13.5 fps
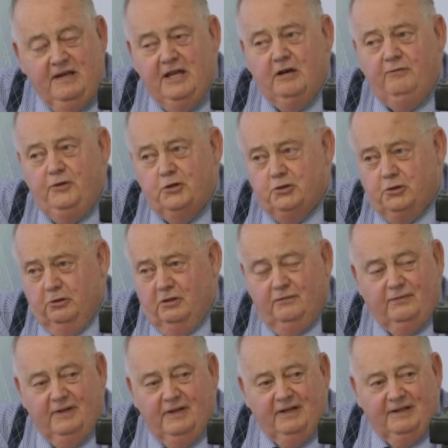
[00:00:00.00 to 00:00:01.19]
Now, if you're short of
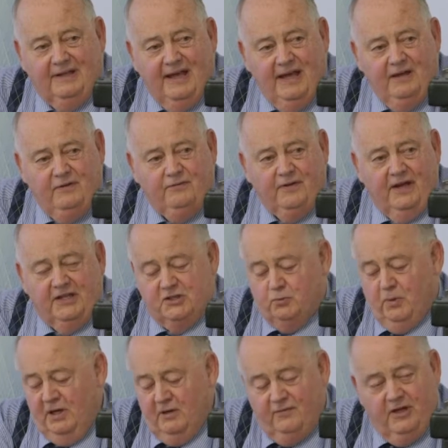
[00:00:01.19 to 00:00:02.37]
legal aid funds,
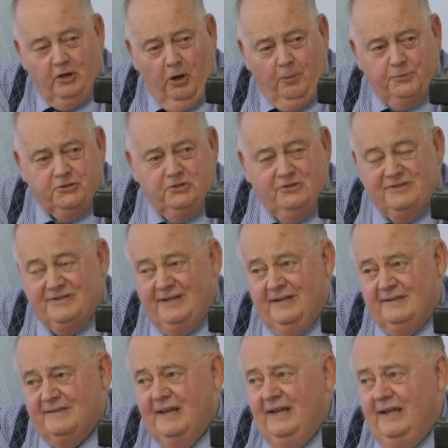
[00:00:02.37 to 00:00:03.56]
one of the options
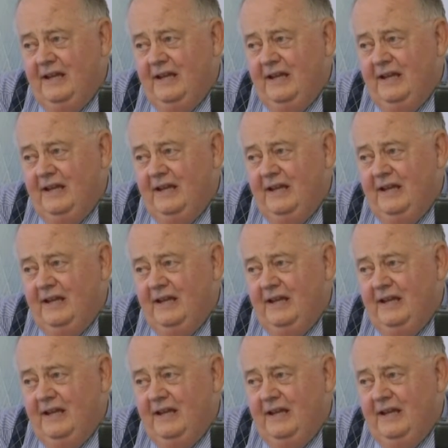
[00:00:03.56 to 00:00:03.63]
is,